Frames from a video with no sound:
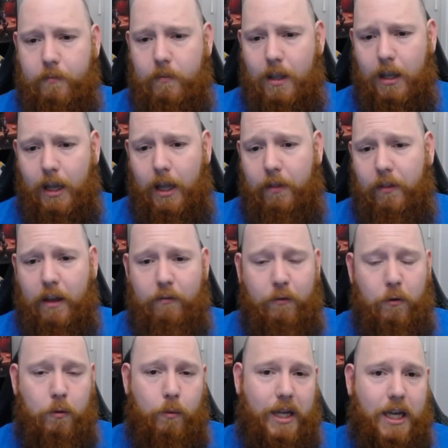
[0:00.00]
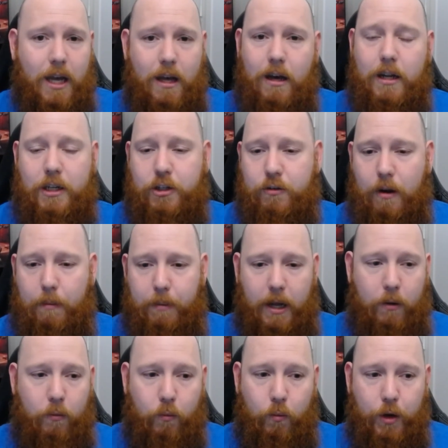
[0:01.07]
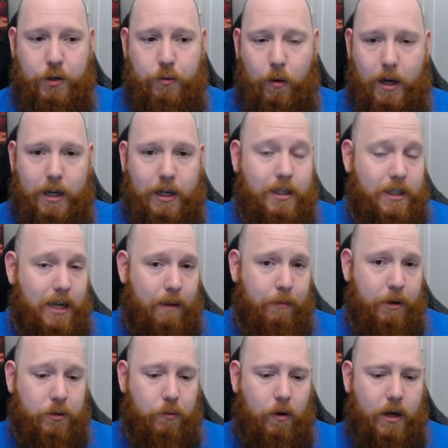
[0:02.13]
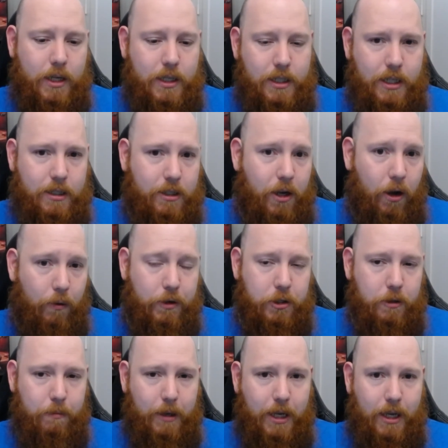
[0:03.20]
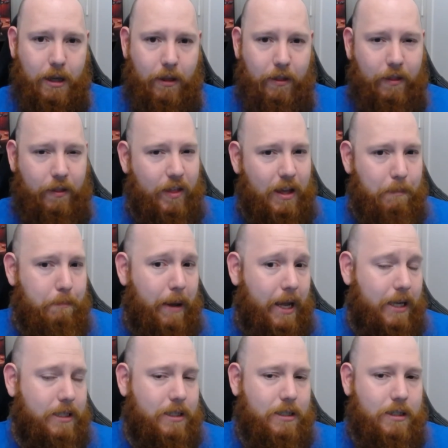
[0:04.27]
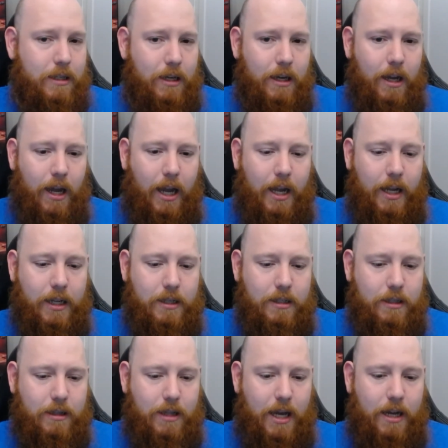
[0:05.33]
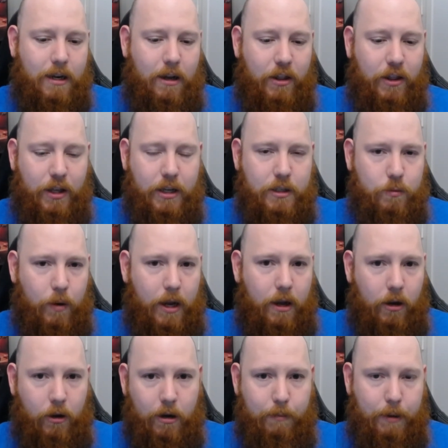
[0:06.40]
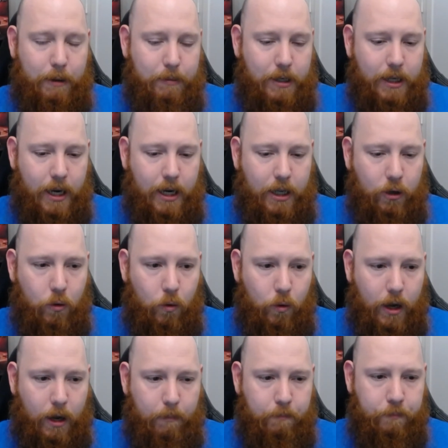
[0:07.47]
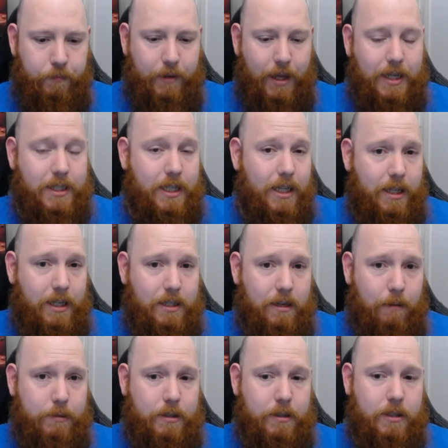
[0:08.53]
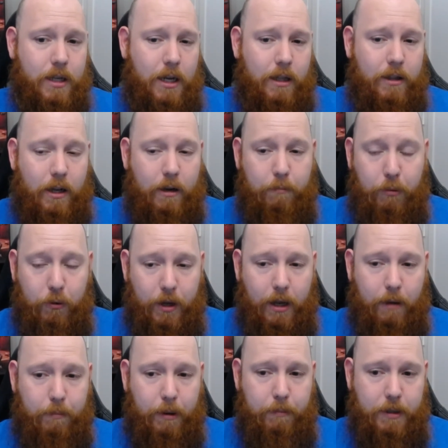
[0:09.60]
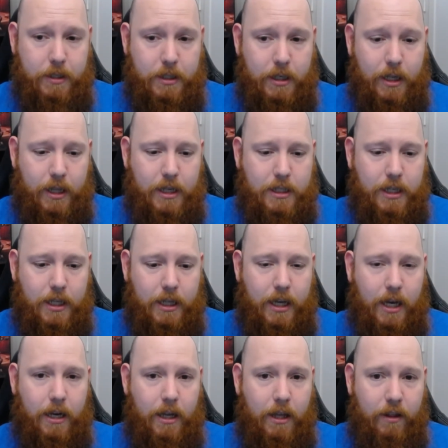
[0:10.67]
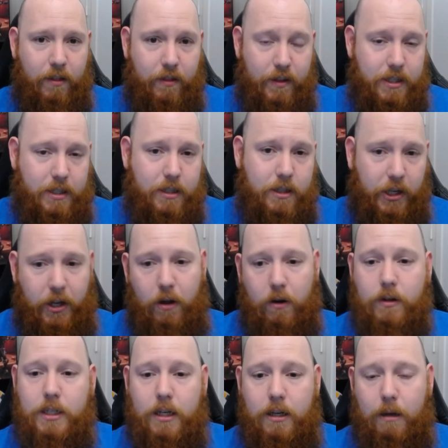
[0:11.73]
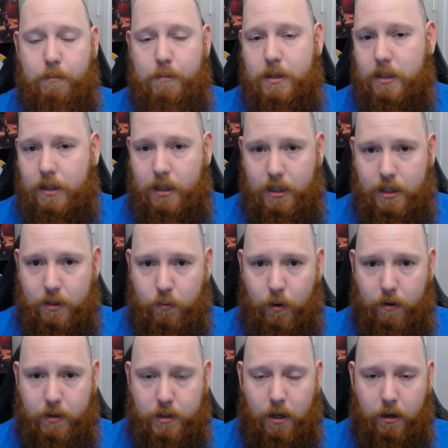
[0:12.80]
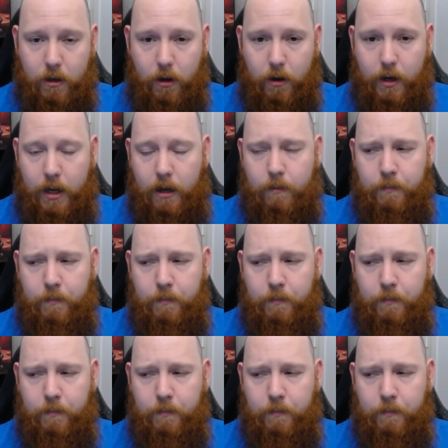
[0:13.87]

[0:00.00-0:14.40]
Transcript: And therefore we can't extrapolate which one damage-wise is going to be the best. And that, I think, is where a lot of people are getting caught up. They see these numbers that are put out by Blizzard, and they see that this is the locked-in numbers, this is where it's going to go down.